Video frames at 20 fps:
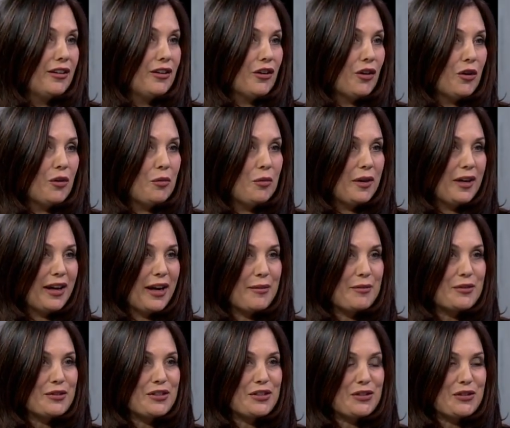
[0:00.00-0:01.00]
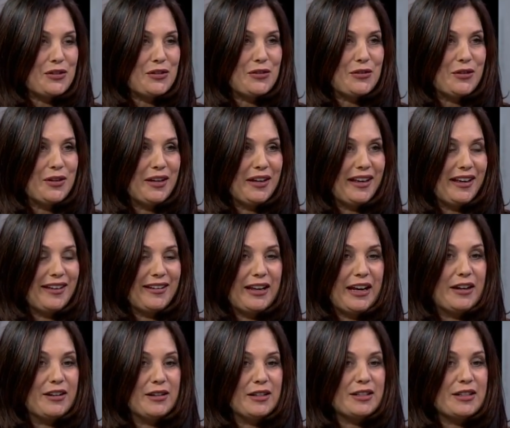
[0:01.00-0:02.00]
You know, being able to,
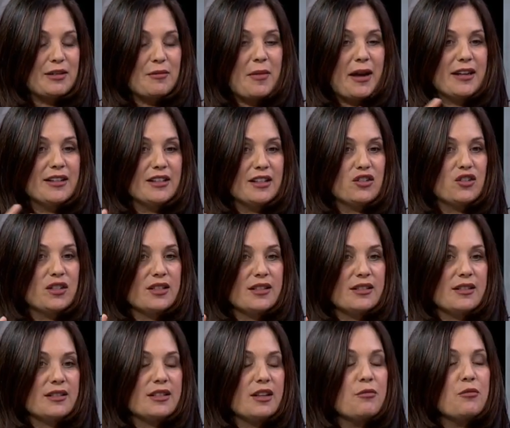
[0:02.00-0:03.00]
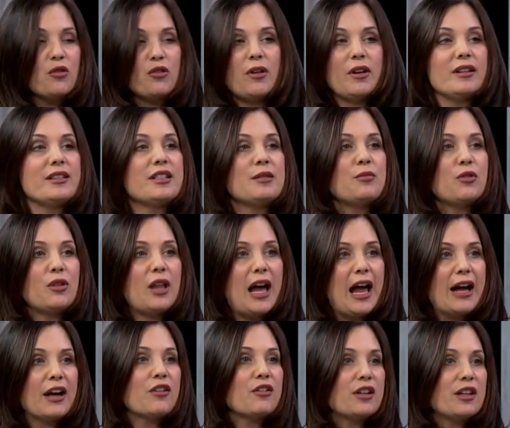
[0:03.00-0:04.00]
and it's amazing, just the simple
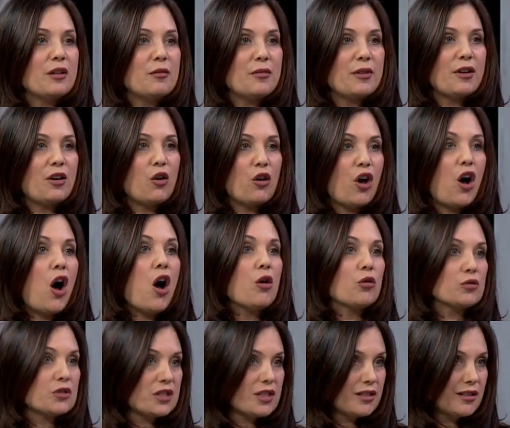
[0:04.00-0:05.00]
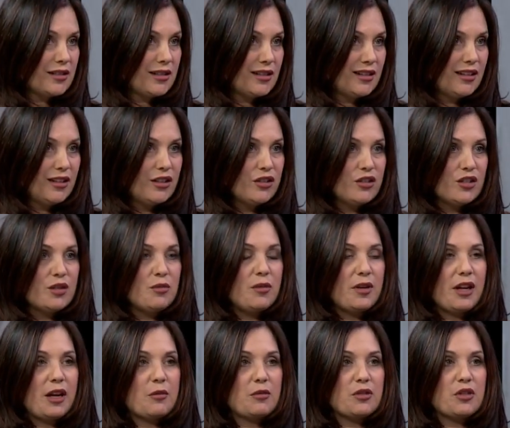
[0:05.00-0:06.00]
acronym, we call it HALT, just
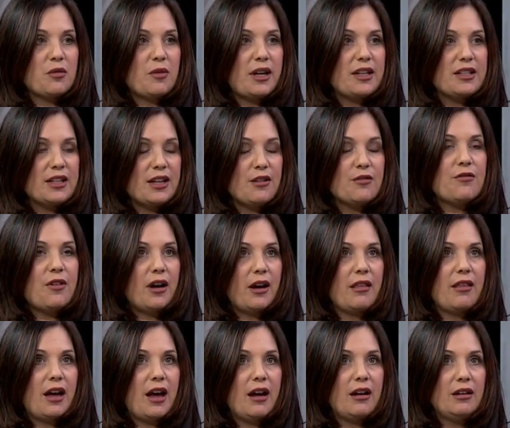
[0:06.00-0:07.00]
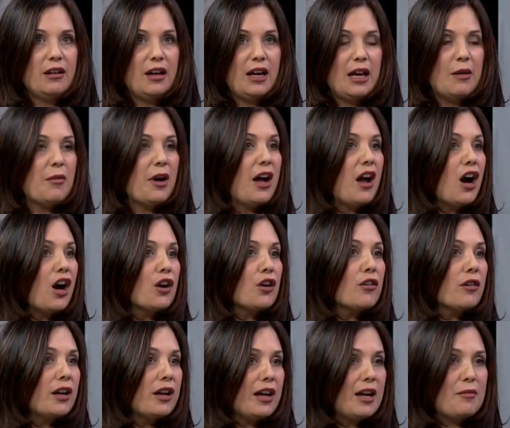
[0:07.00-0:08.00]
being able to identify that. Am I
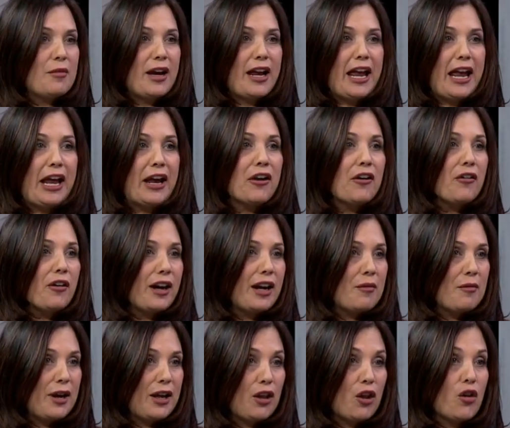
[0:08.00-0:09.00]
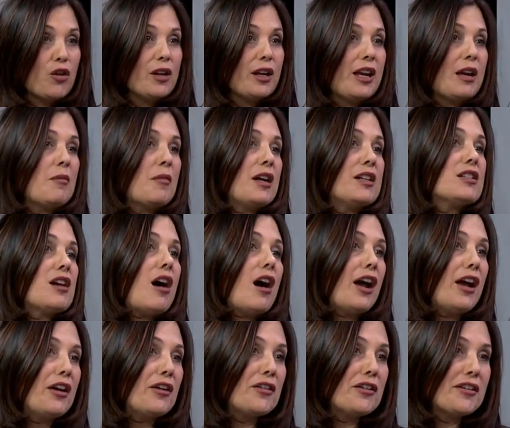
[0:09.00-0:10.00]
hungry? Am I angry? Am I lonely? Am I tired?